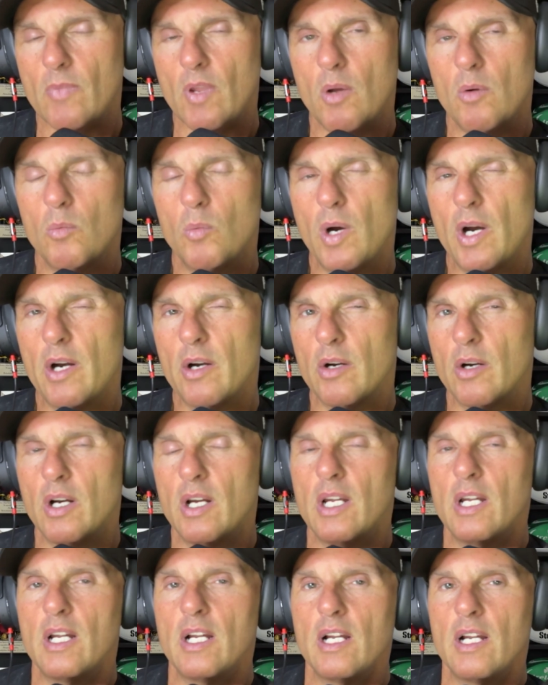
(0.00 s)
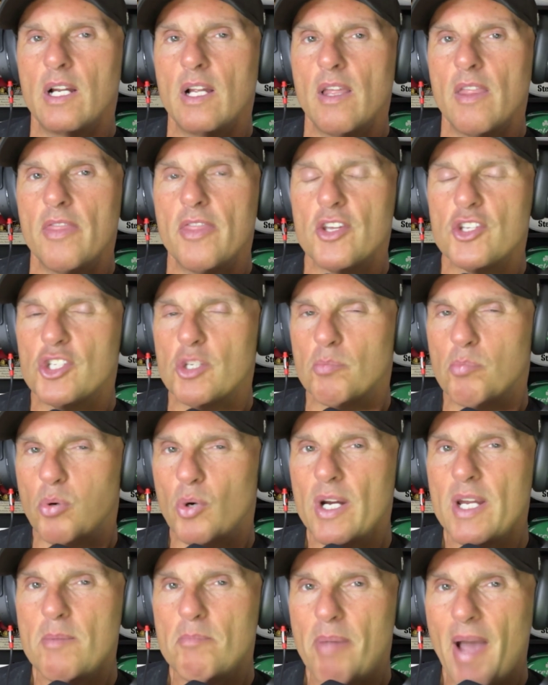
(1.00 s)
where the
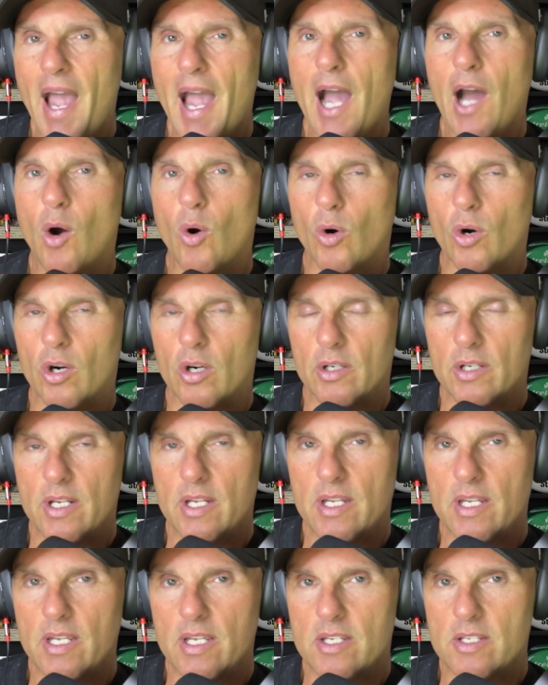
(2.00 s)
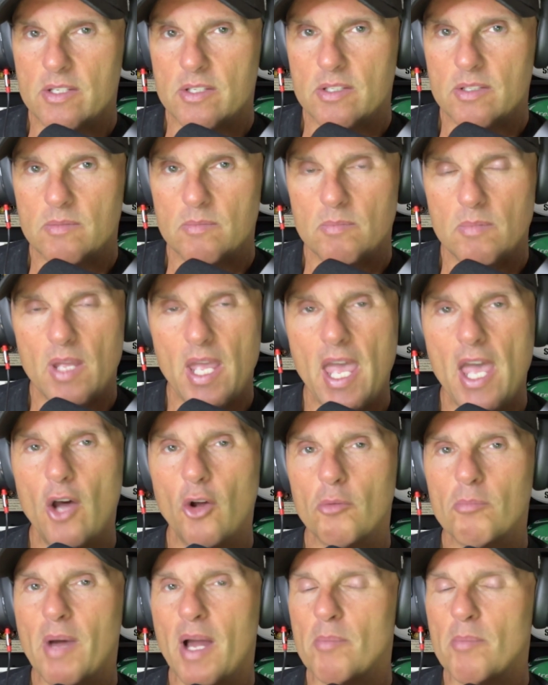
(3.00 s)
supreme power is held by